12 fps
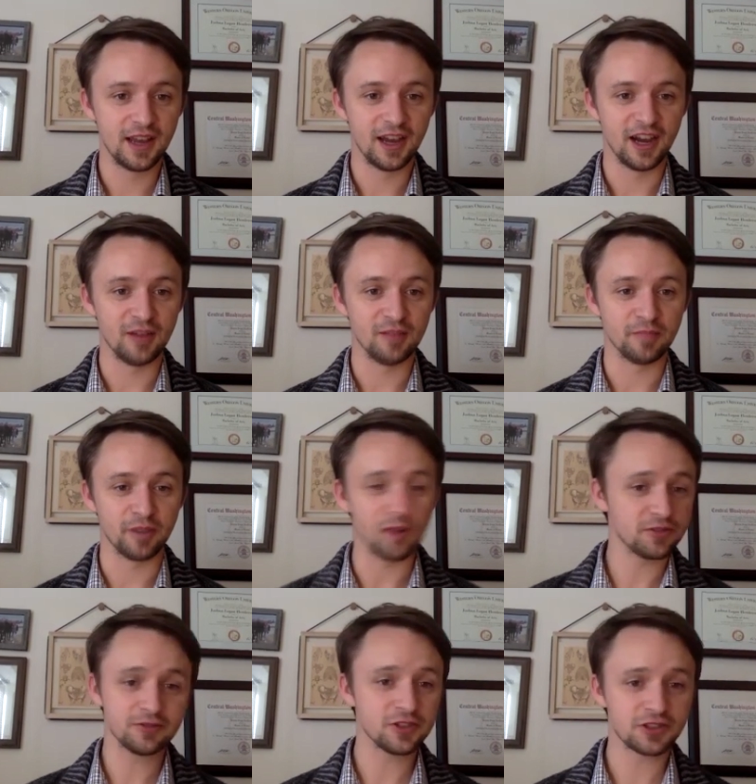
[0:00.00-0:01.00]
um, but
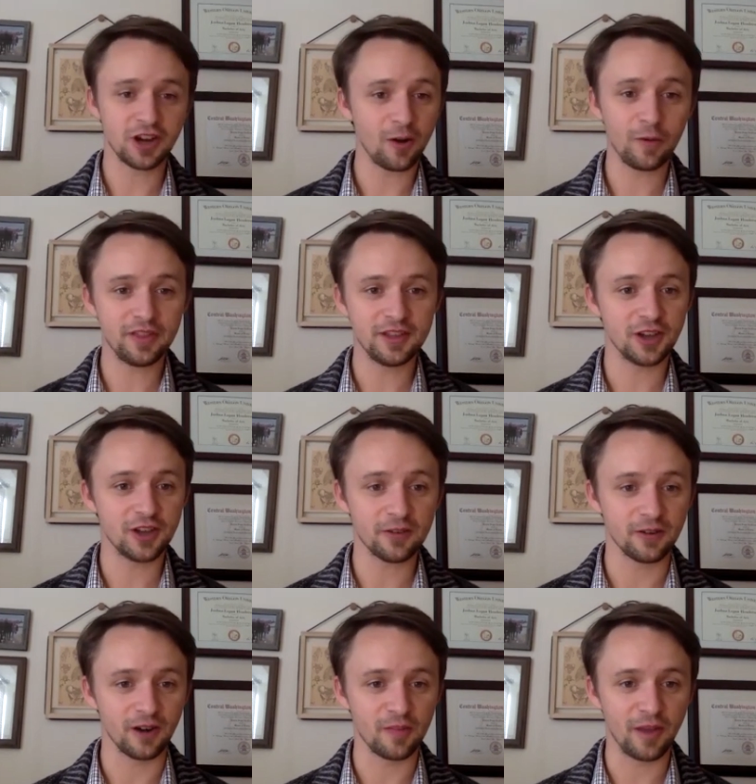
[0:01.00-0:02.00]
also just talk with each
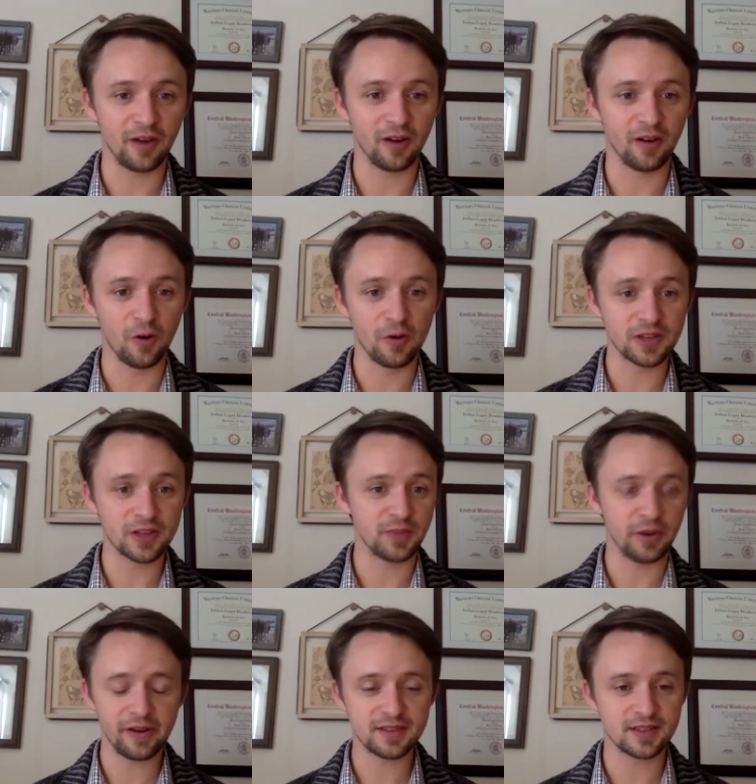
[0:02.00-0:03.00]
other about our own
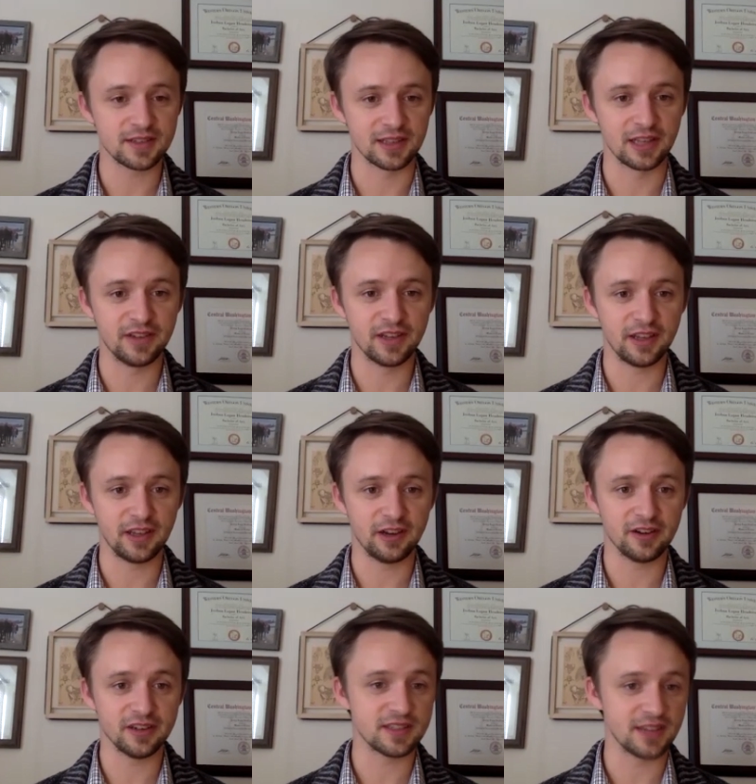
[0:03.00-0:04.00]
experiences living
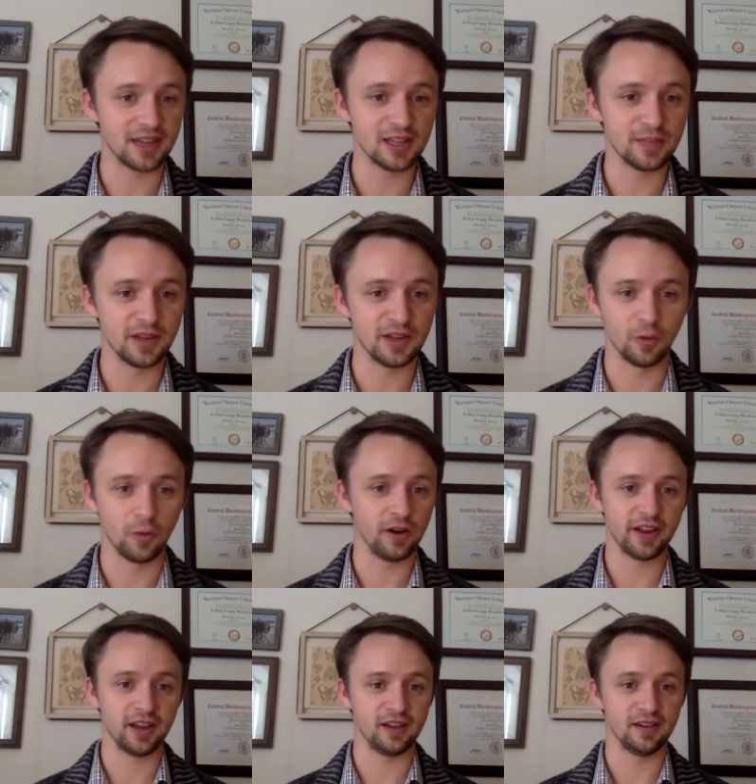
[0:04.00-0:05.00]
here in Salem and in
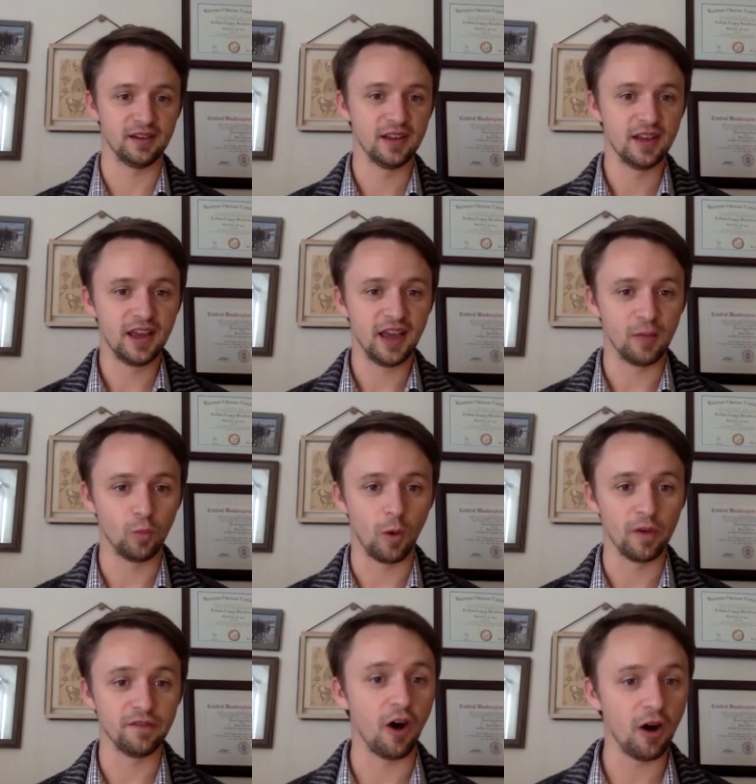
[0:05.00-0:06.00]
Oregon and what
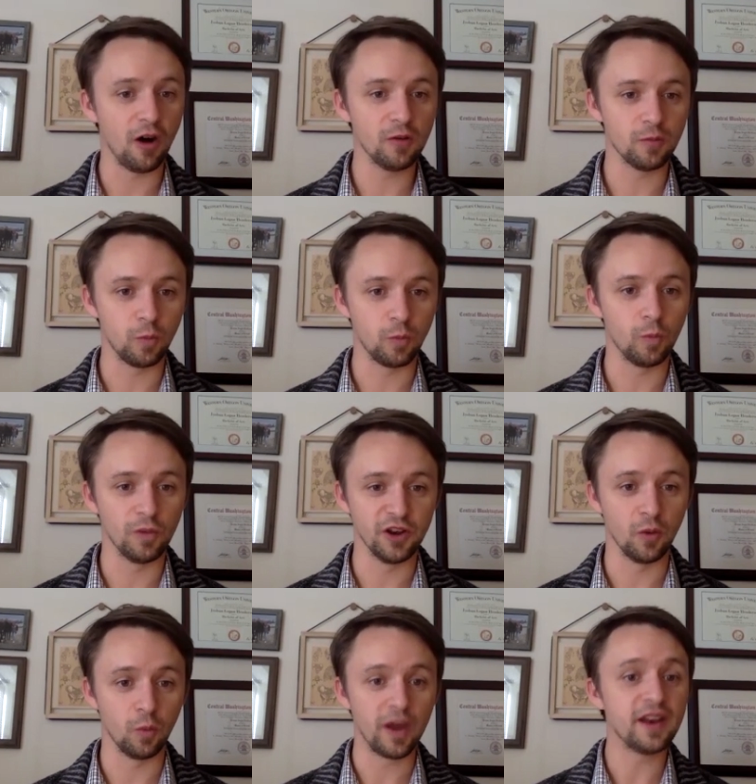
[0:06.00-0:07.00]
we've all you
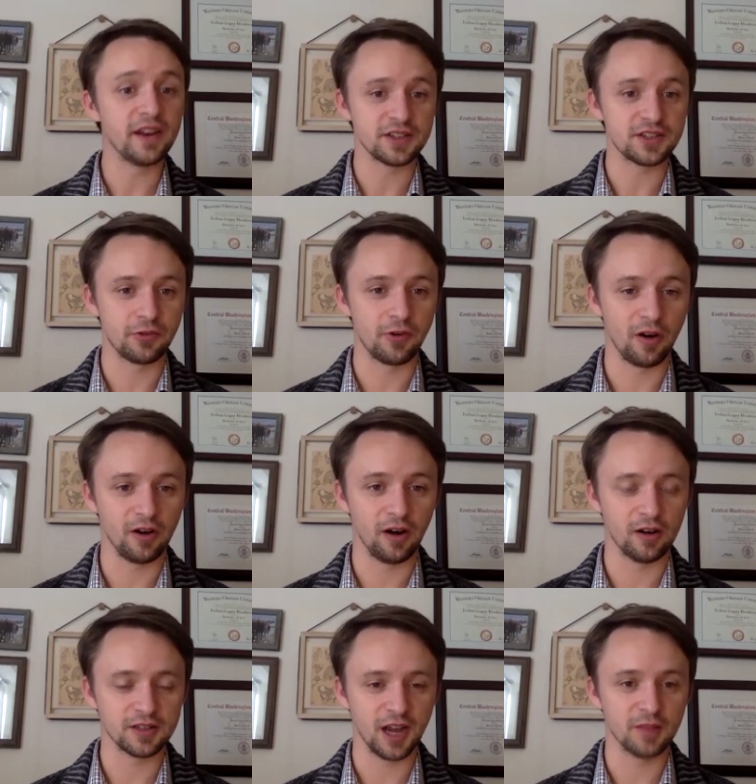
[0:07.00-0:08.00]
know witnessed through our,
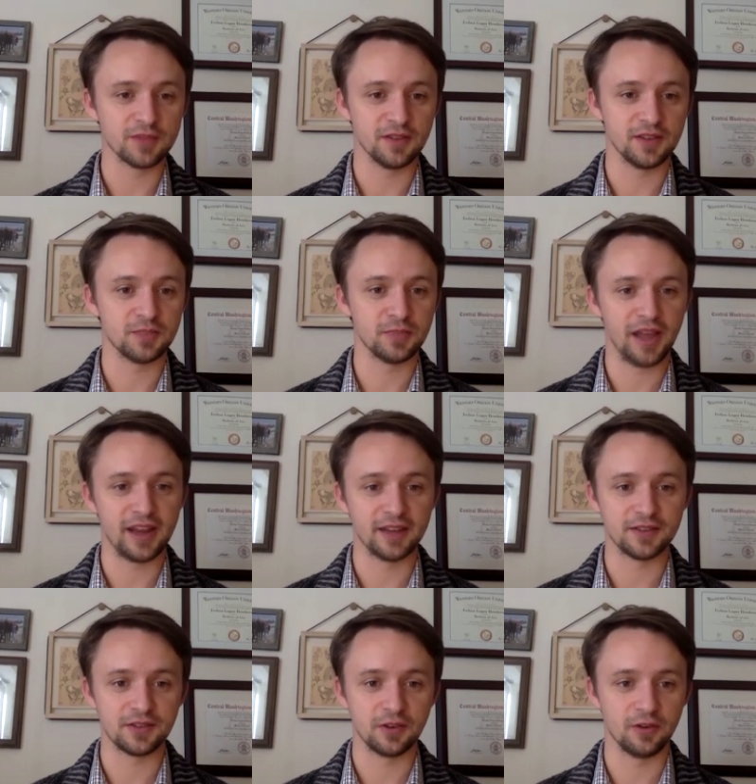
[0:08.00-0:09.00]
our times on this
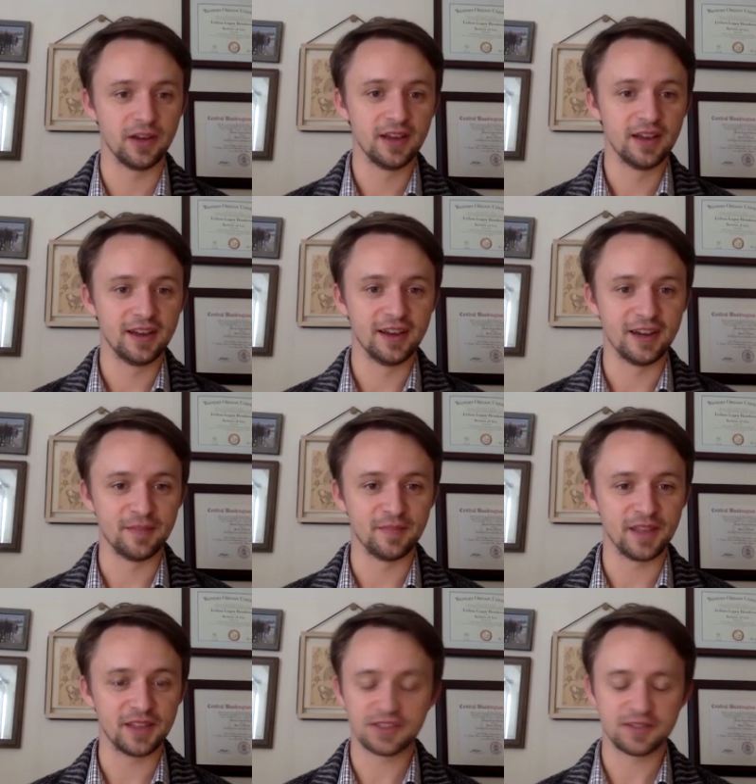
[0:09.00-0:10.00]
planet. So um,
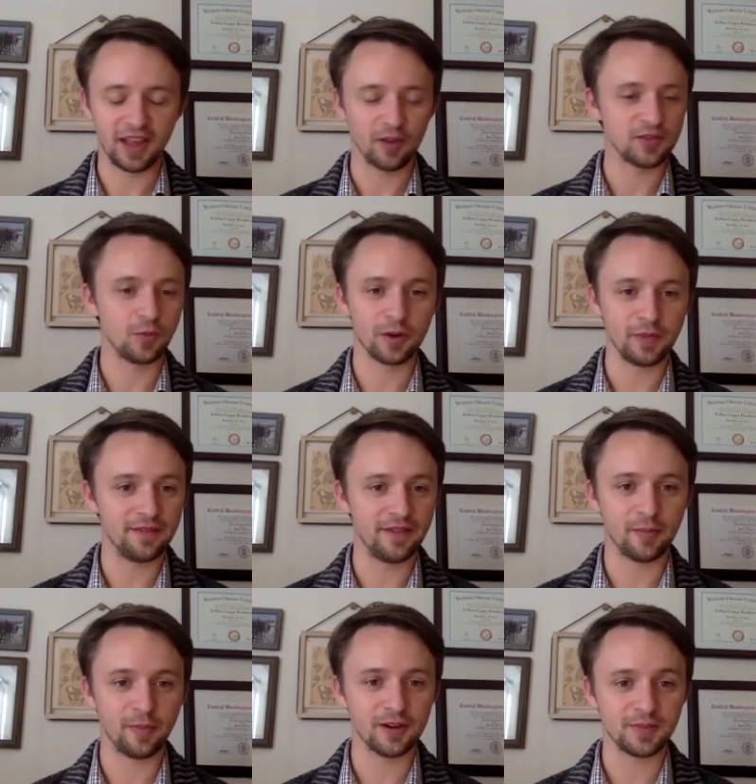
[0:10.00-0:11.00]
that's yeah, it's one of my
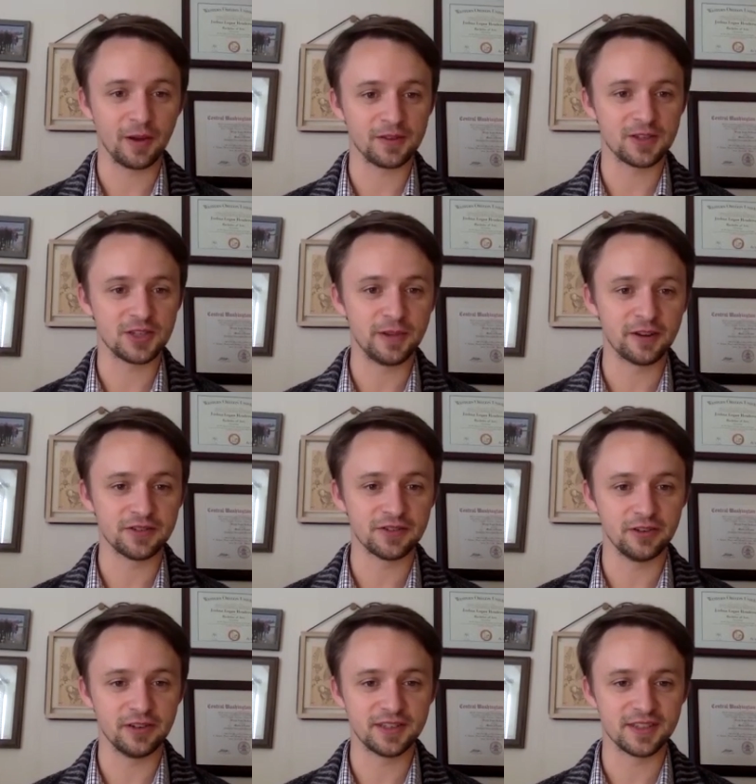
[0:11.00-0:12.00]
favorite parts about this speaker
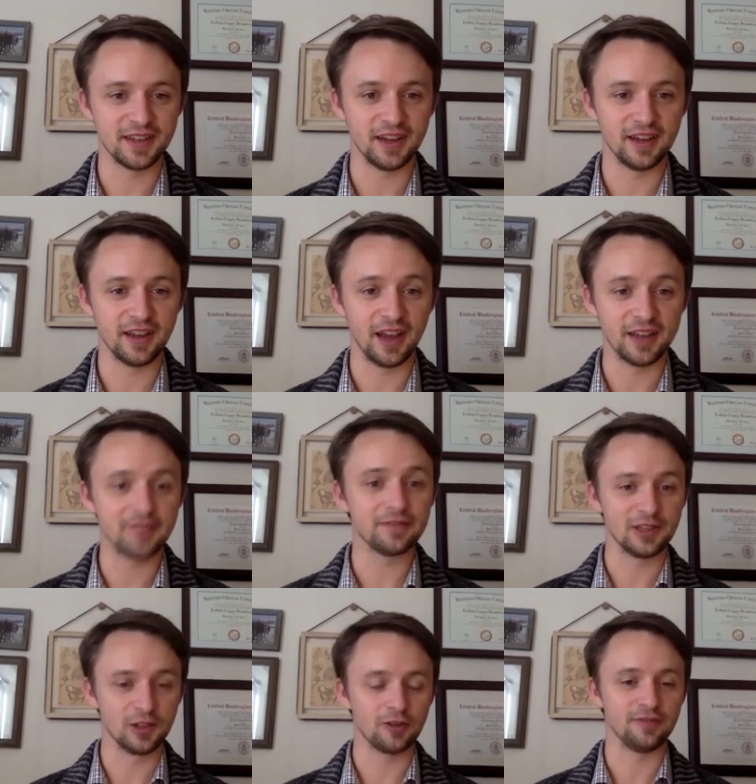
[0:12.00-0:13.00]
series, and I, I
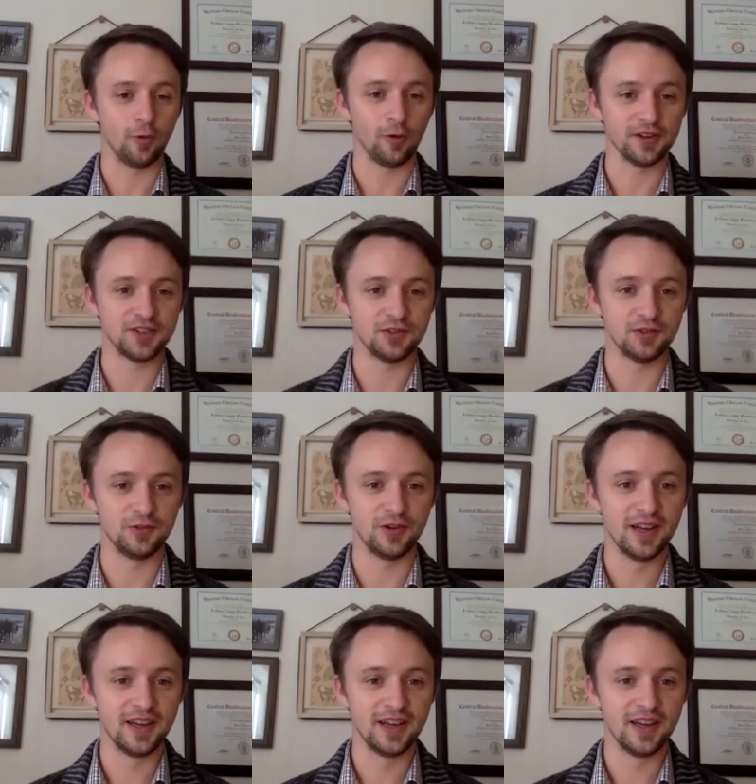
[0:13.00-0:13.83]
definitely look forward to